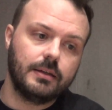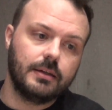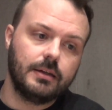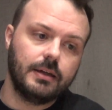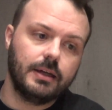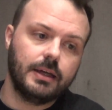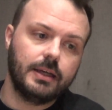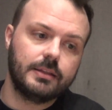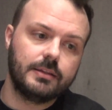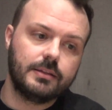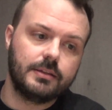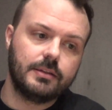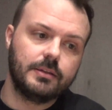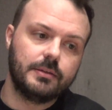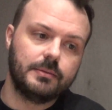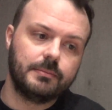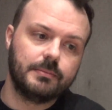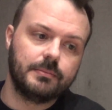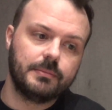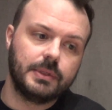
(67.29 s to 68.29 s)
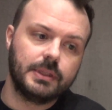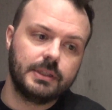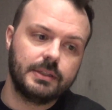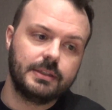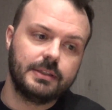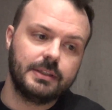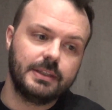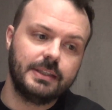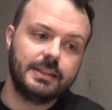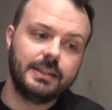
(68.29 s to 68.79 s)
I had them
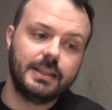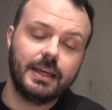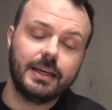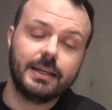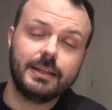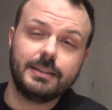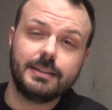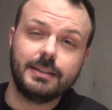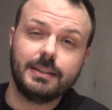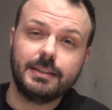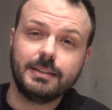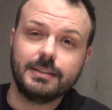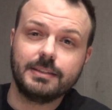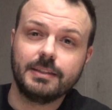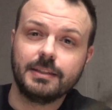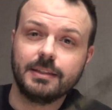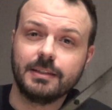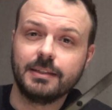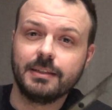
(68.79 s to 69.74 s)
in the 80s,